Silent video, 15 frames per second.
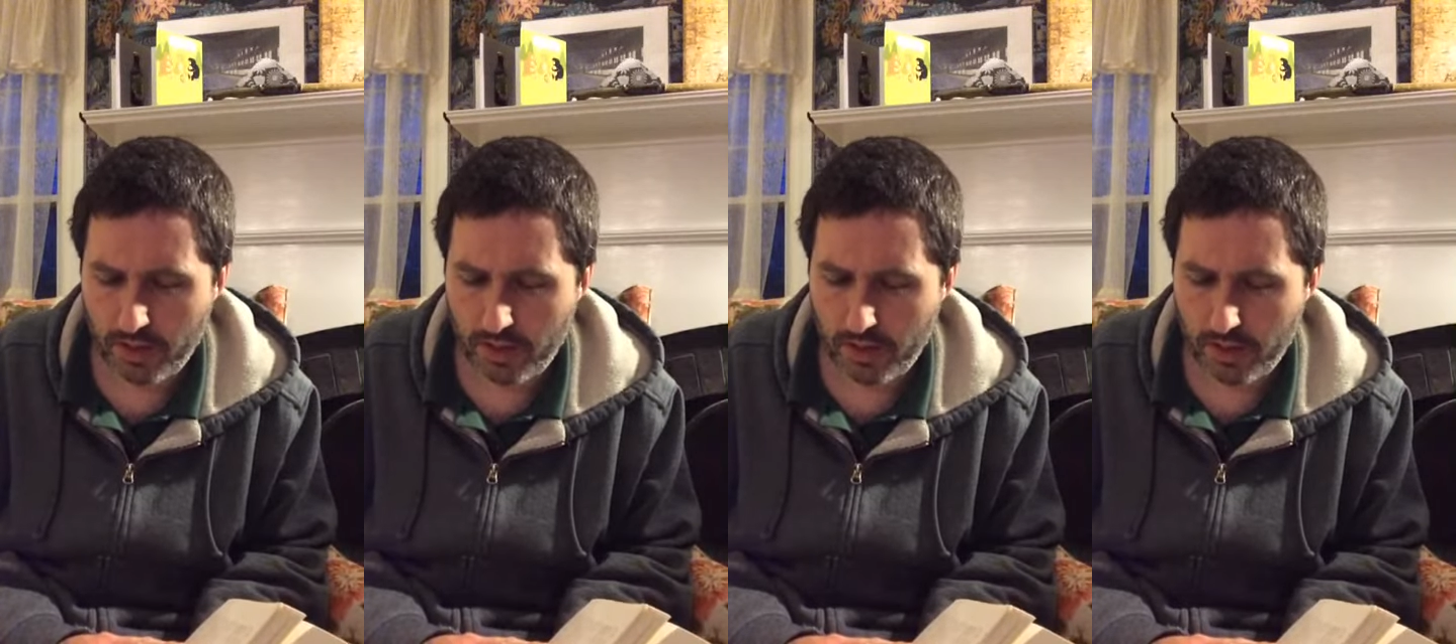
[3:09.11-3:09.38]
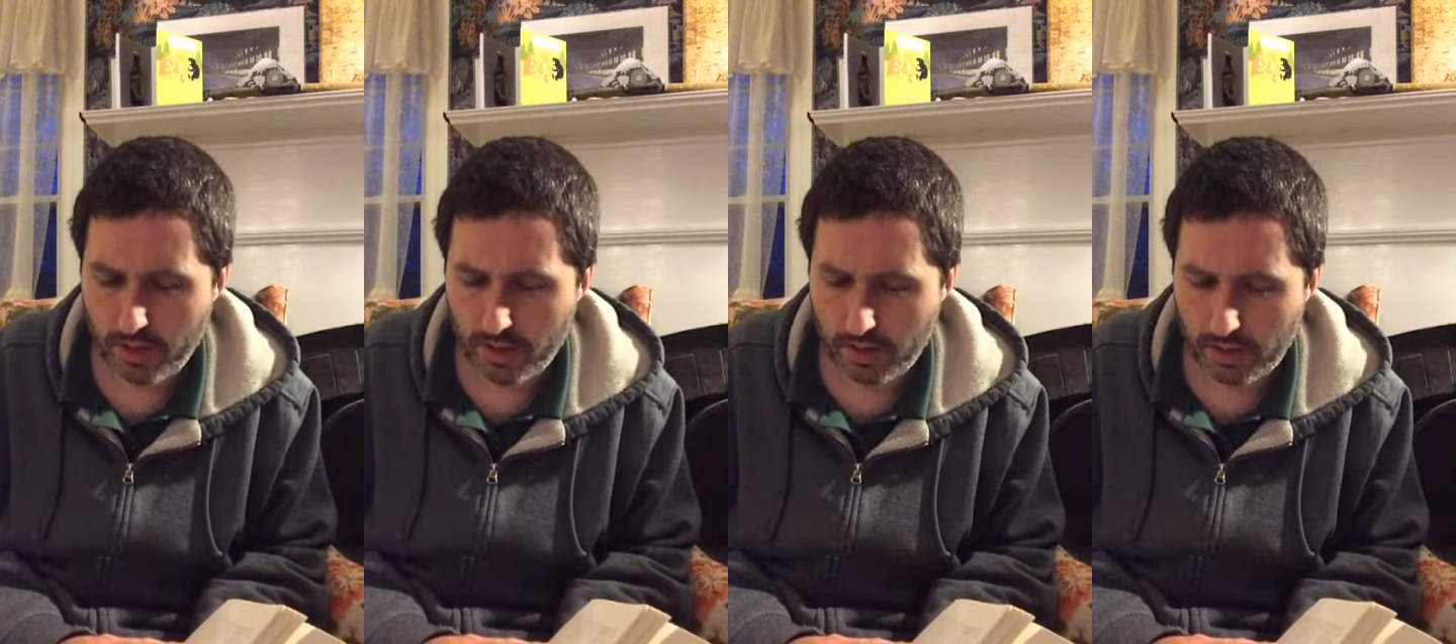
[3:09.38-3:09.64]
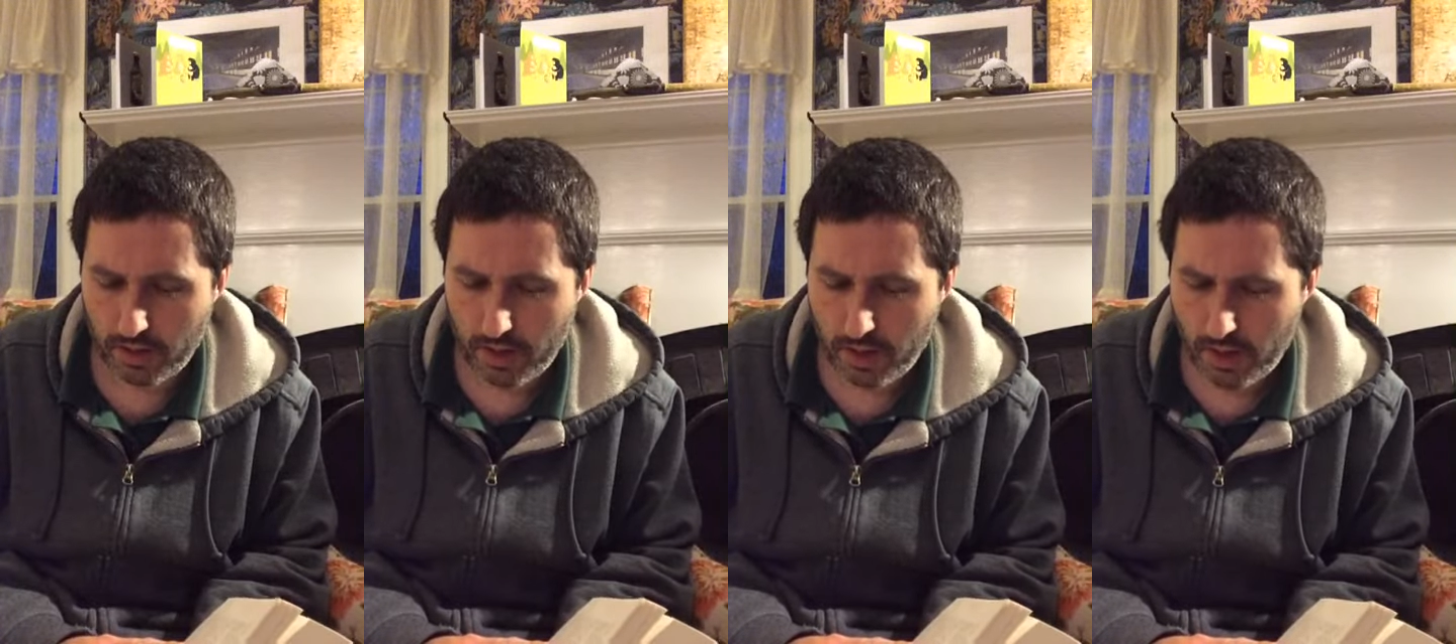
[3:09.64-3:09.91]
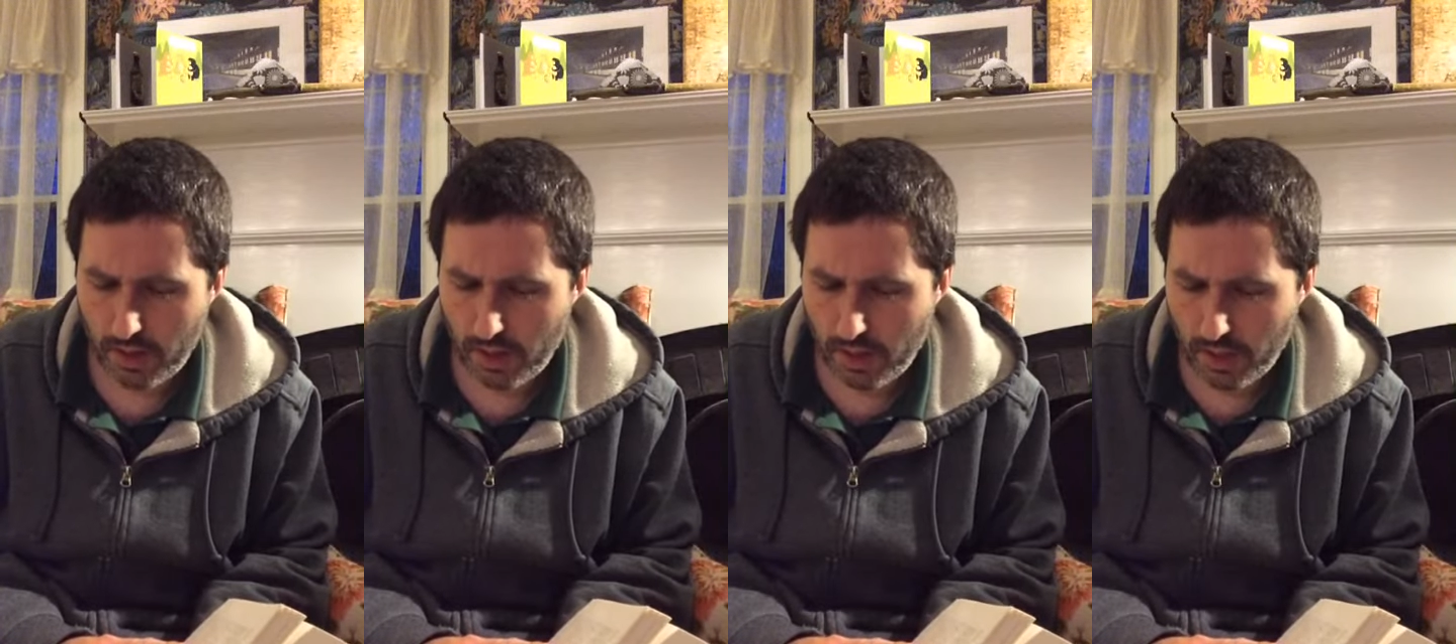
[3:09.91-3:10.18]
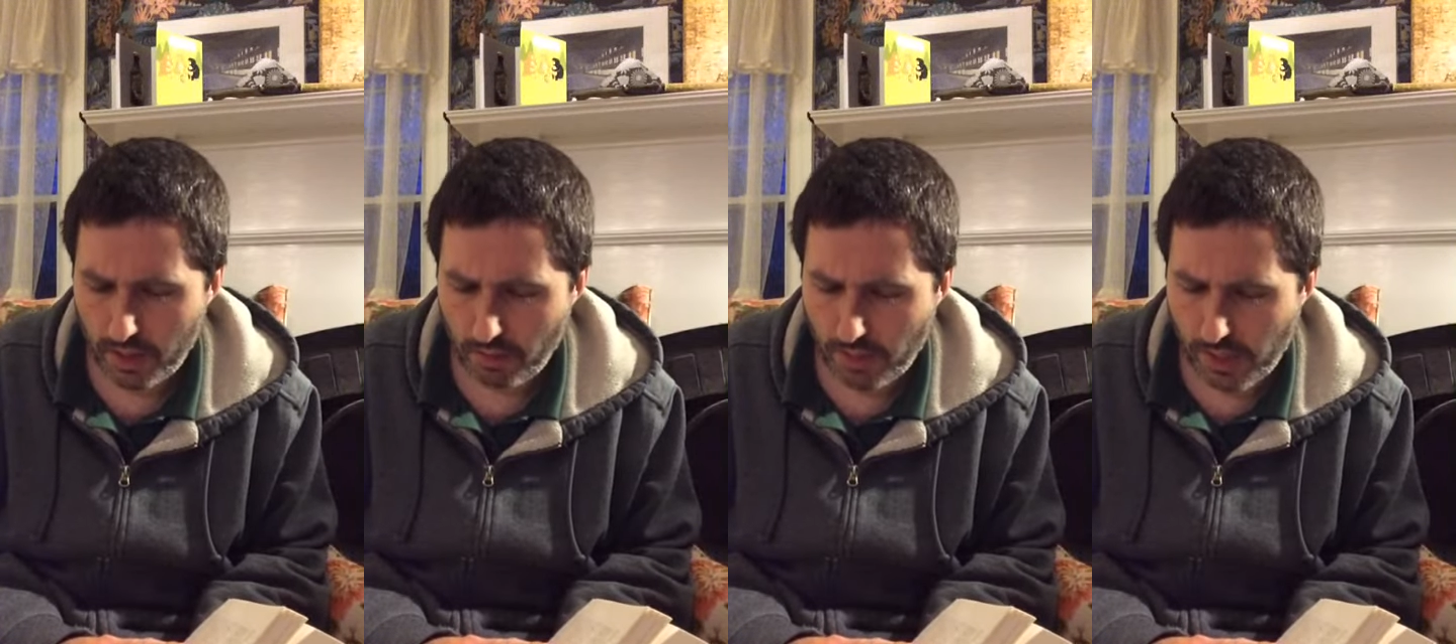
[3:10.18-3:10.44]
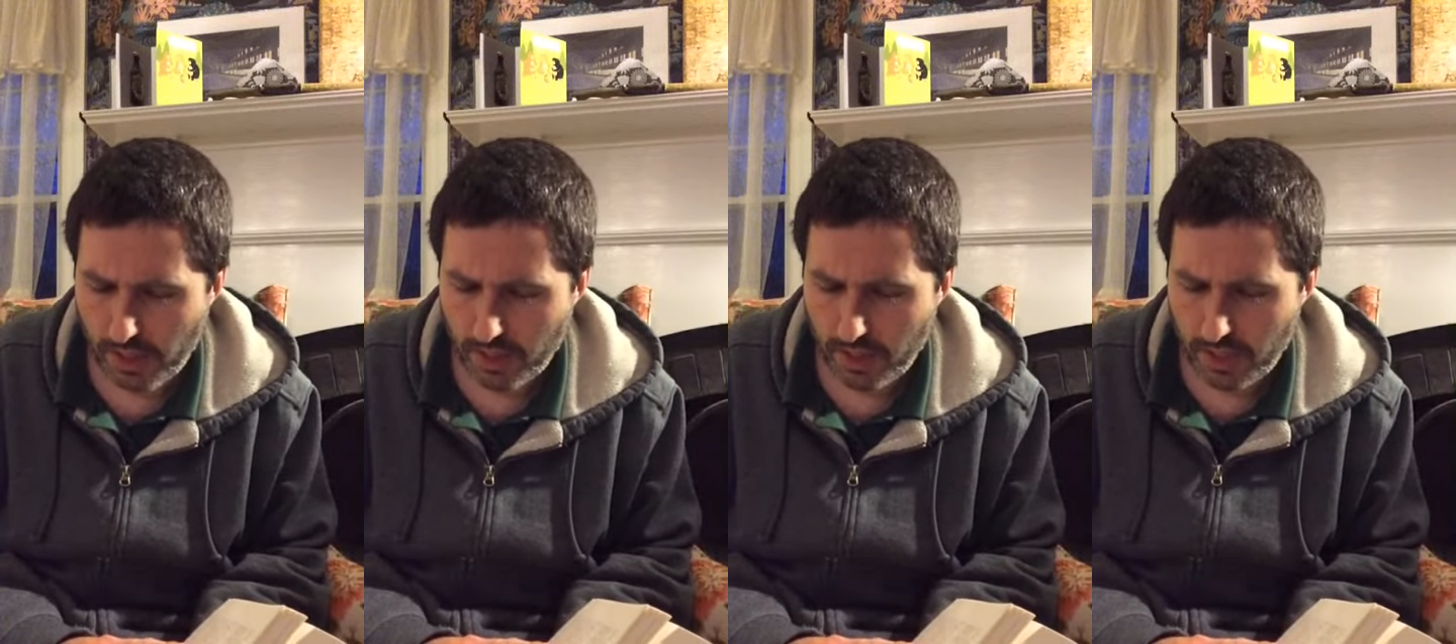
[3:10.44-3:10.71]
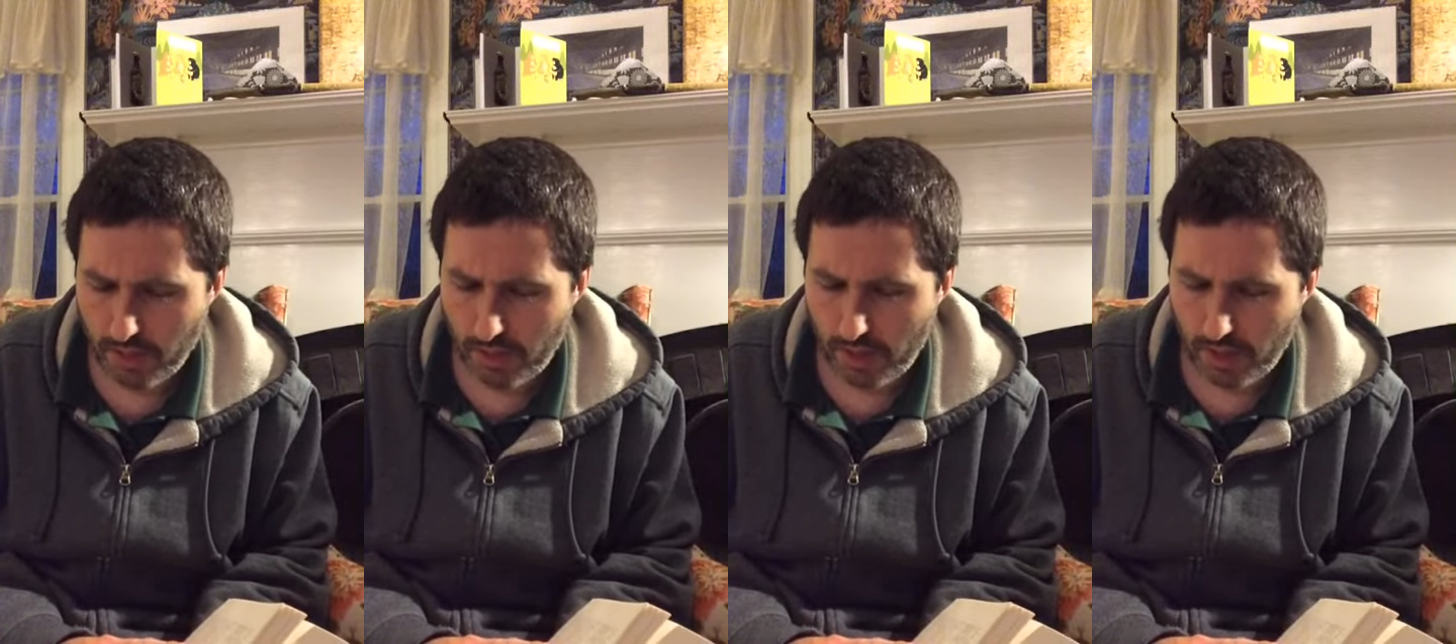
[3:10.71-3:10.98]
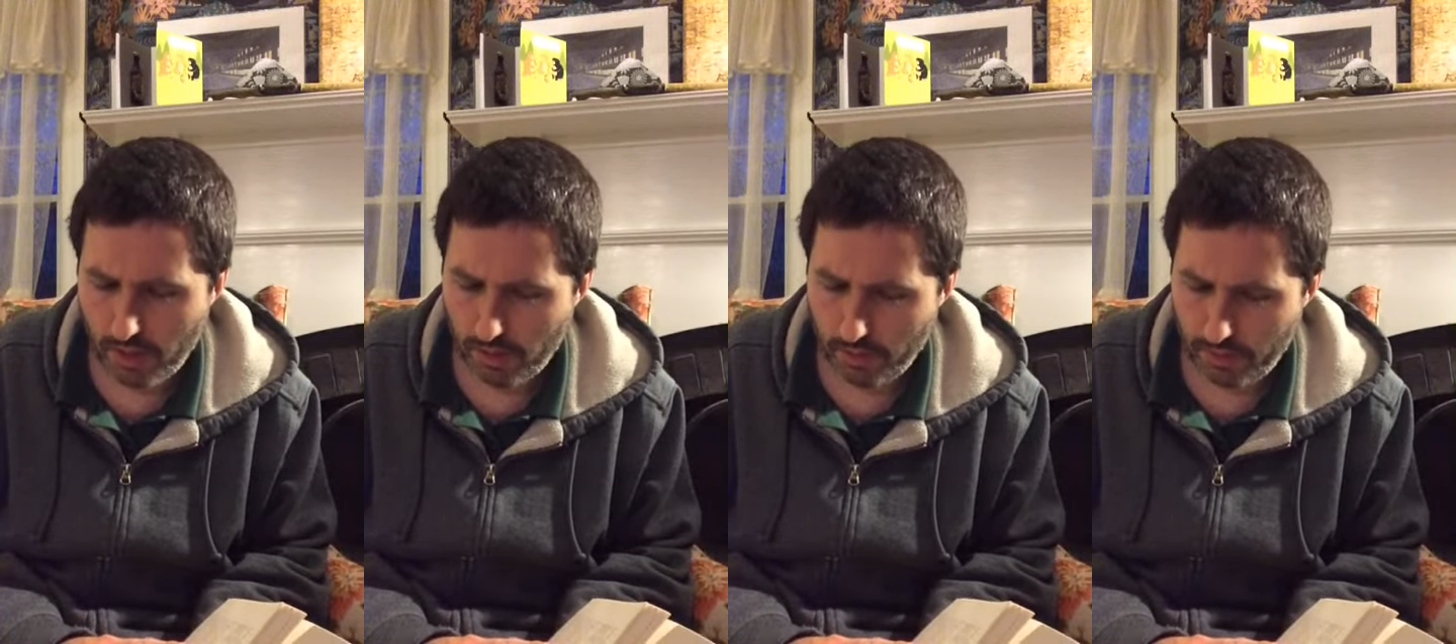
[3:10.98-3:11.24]
Circle, and please come
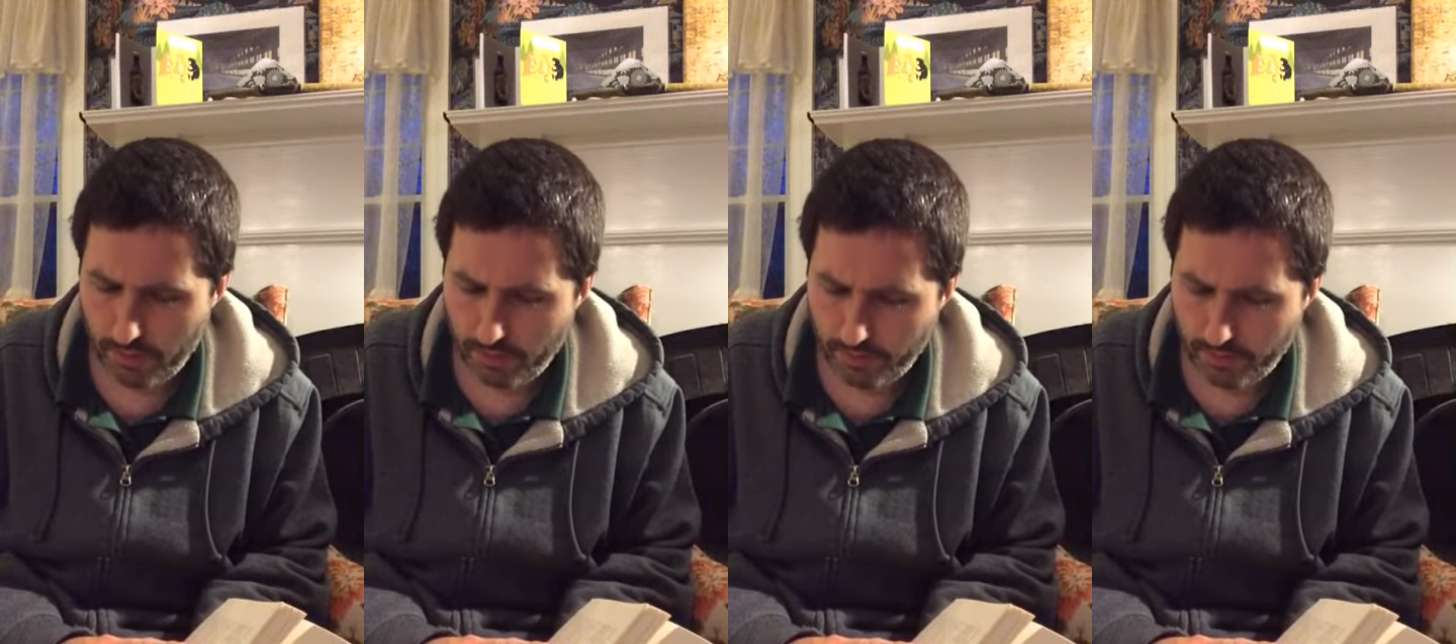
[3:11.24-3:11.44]
alone.